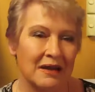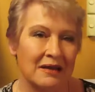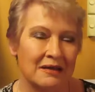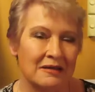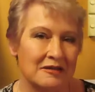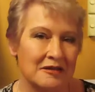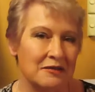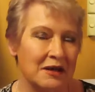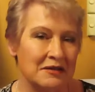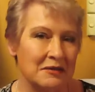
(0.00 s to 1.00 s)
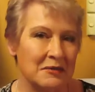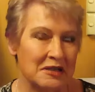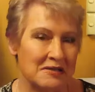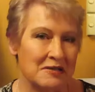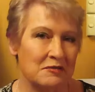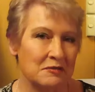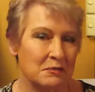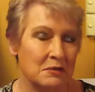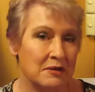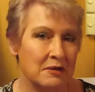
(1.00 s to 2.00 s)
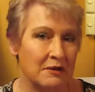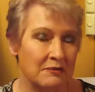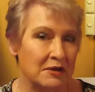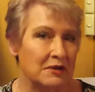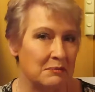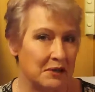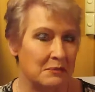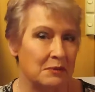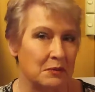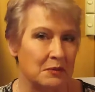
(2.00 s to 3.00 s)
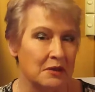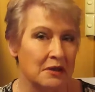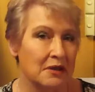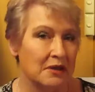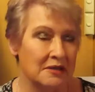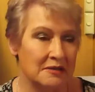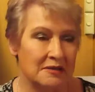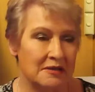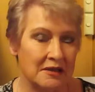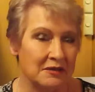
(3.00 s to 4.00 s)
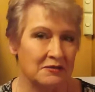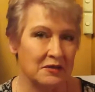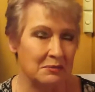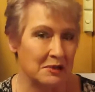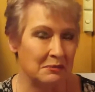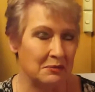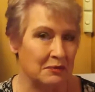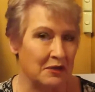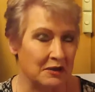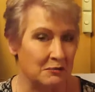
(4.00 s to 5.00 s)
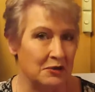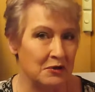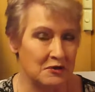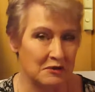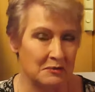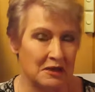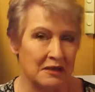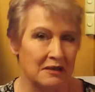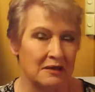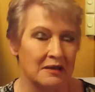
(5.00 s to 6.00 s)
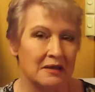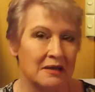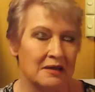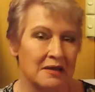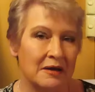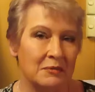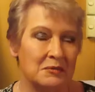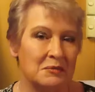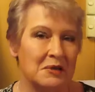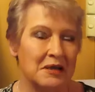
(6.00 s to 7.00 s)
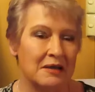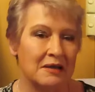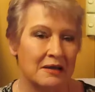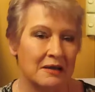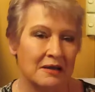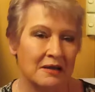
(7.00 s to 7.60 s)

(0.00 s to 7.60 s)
like surrounding myself with loving people instead of the people that abused me. It helped me